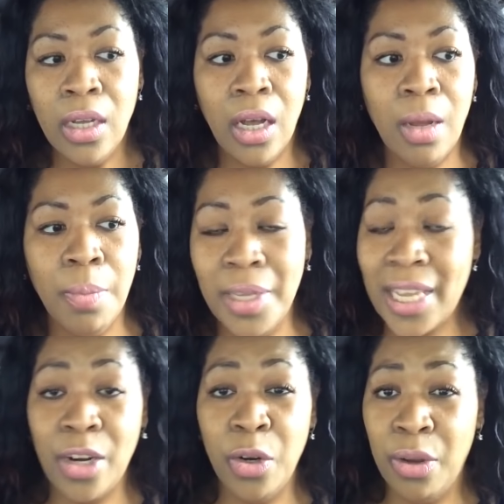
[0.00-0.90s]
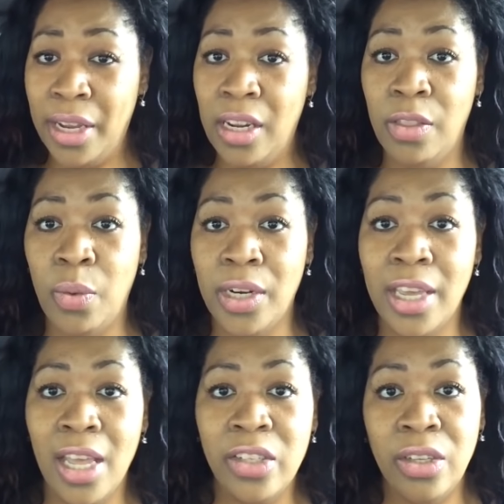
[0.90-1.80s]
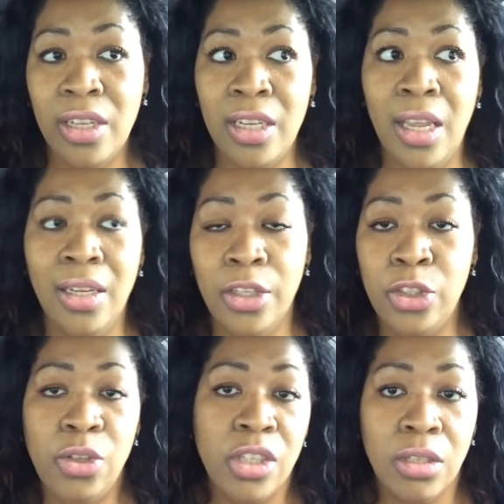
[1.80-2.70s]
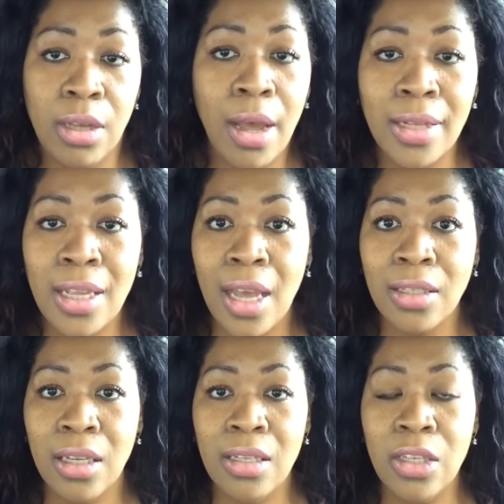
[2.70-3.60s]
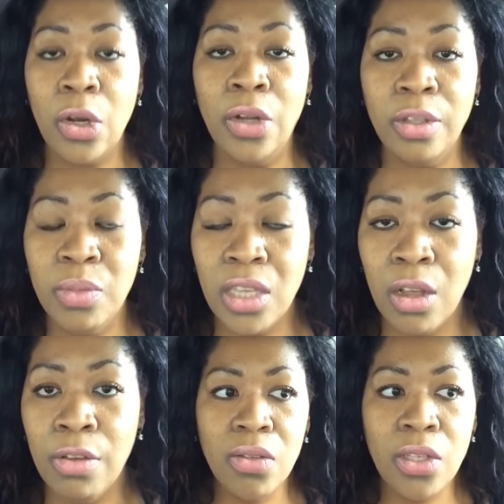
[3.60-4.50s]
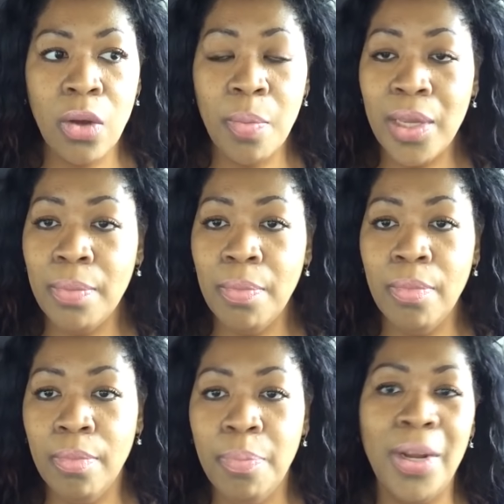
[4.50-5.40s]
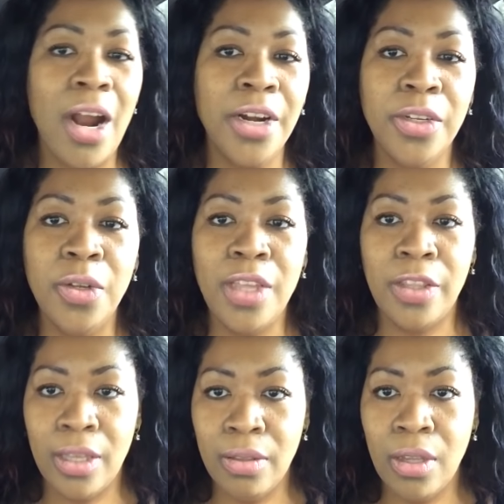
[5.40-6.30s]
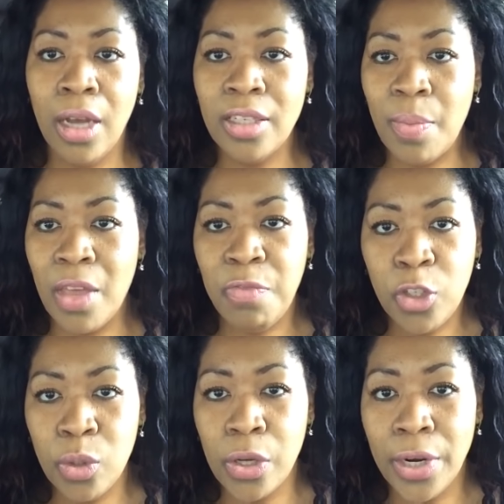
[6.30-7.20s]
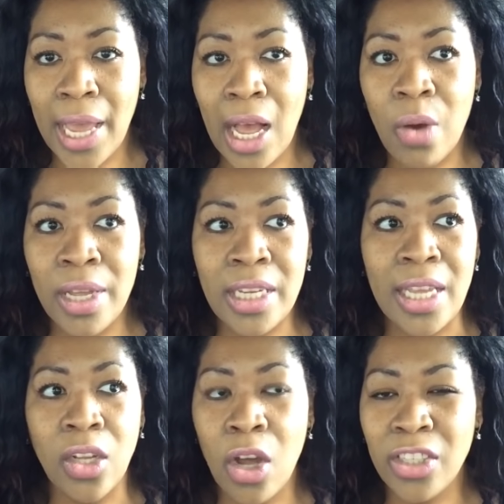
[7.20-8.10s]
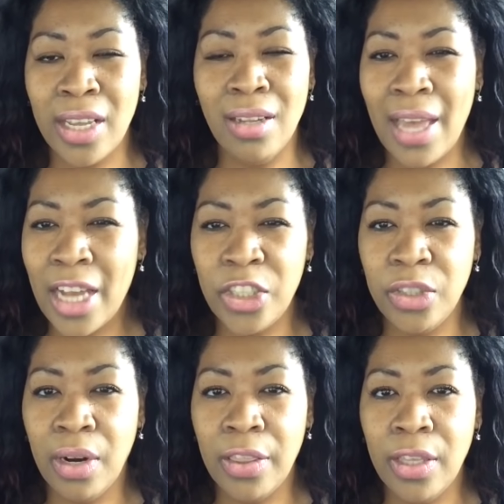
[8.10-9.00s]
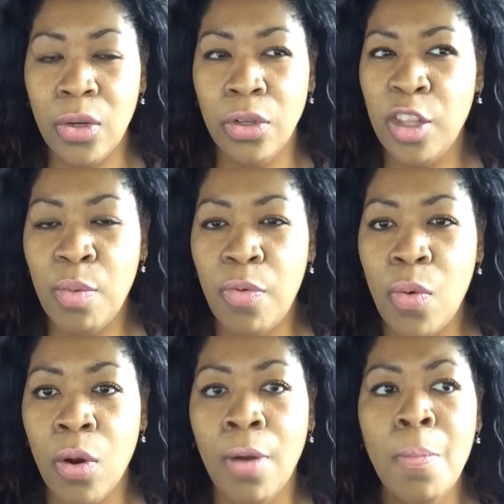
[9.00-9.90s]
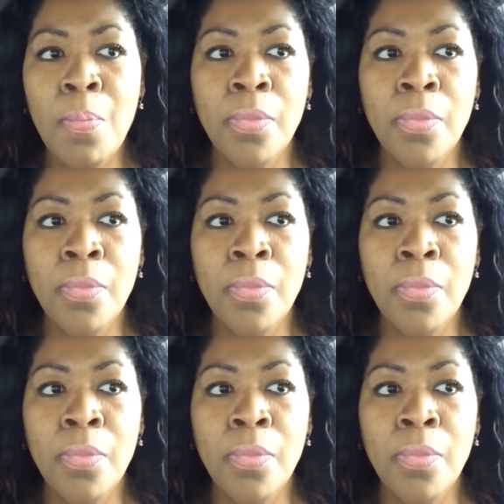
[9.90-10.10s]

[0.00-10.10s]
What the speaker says: Because I don't know any other way to cancel unless you just contact Instacart themselves. So, I mean, but I already knew that the on-demand feature was already out. It launched like last year, I think, or the year before,